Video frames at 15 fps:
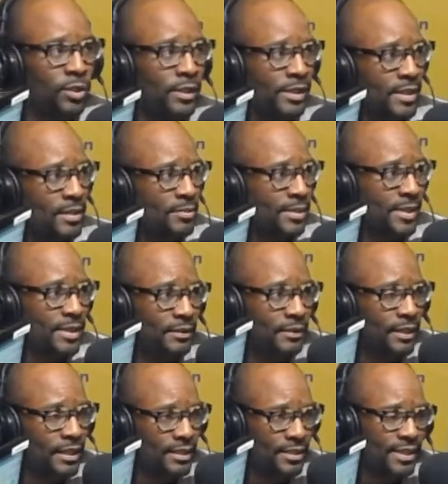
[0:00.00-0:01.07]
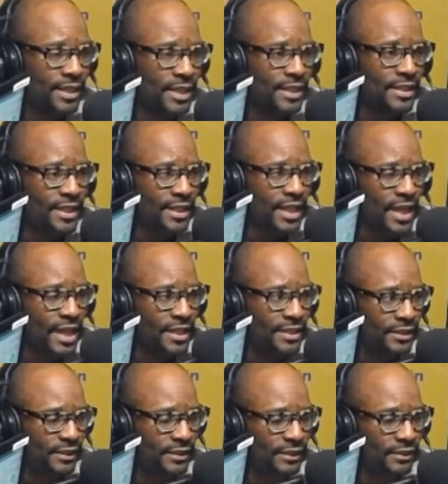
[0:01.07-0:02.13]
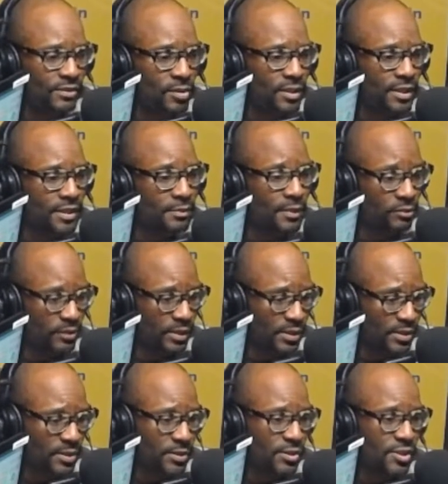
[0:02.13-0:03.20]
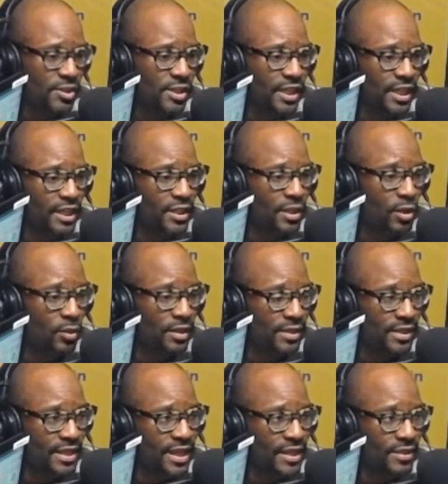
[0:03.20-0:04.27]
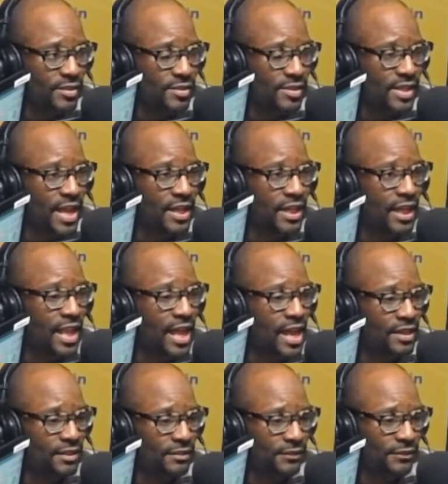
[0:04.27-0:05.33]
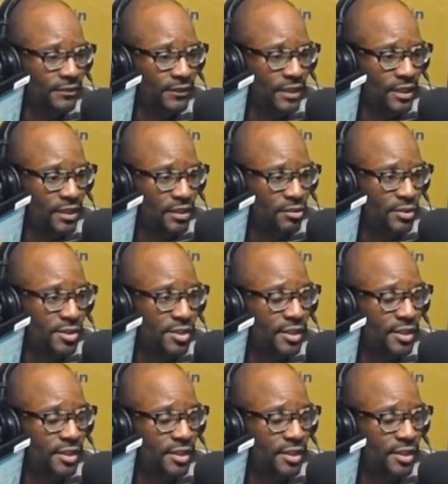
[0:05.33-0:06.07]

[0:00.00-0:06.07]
as I was saying that, I sort of did my research and noticed that there's not a lot of Christian